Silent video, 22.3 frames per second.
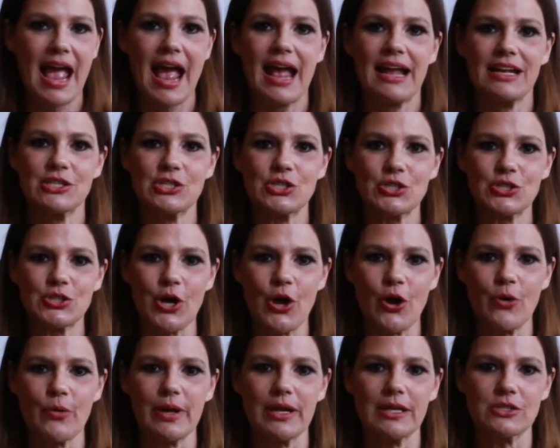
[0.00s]
And
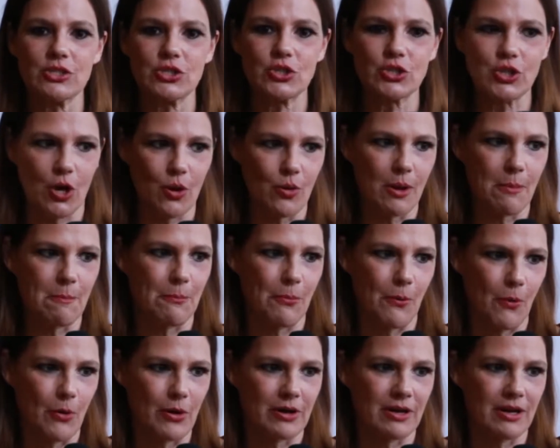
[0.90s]
so it's so
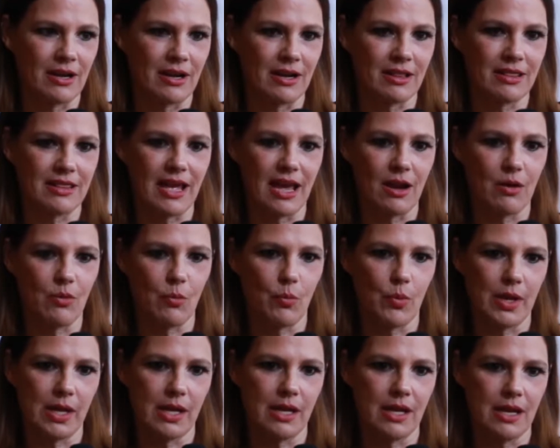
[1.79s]
important that
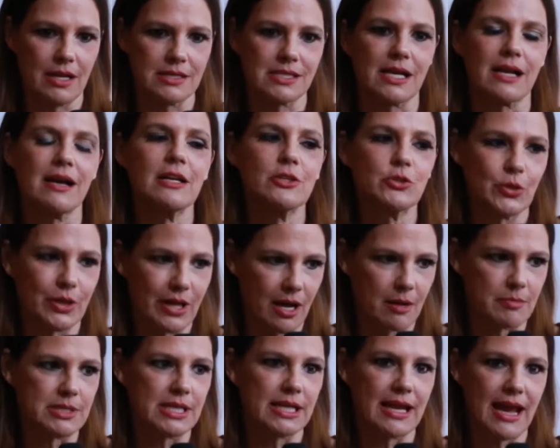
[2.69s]
we as a country
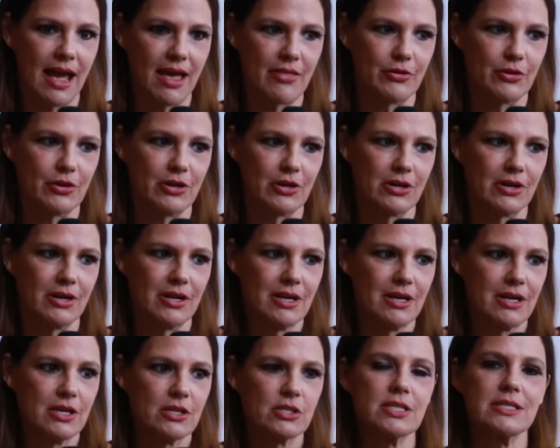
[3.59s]
come together
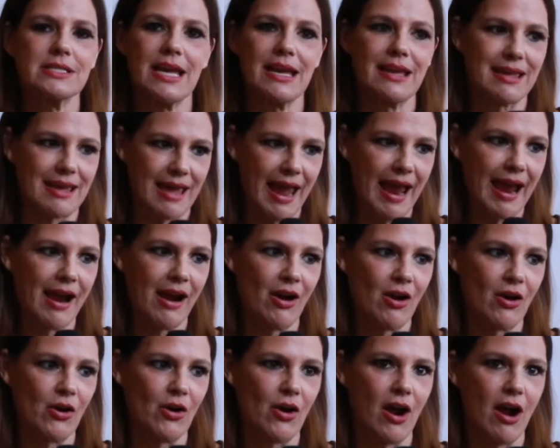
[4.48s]
to take
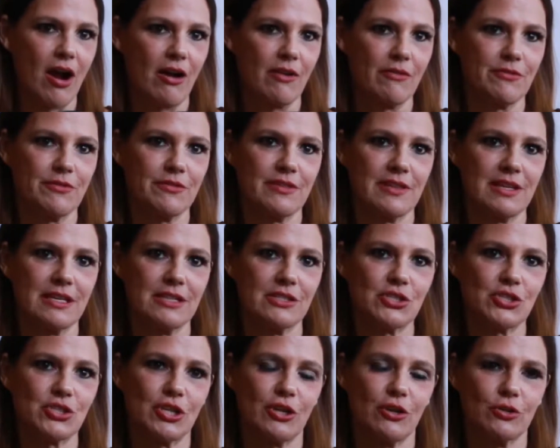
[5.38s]
care of
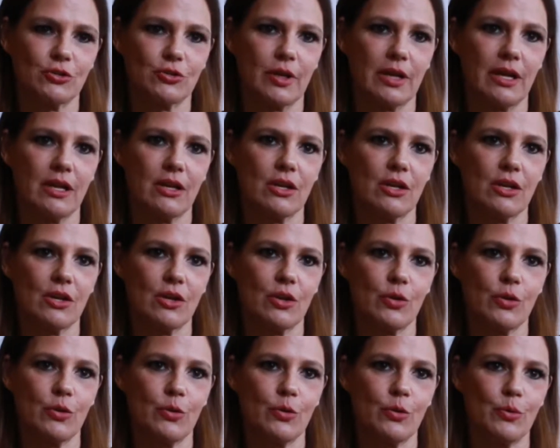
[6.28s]
these children
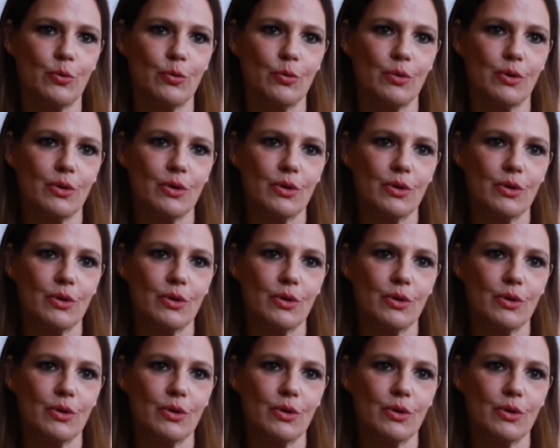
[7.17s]
who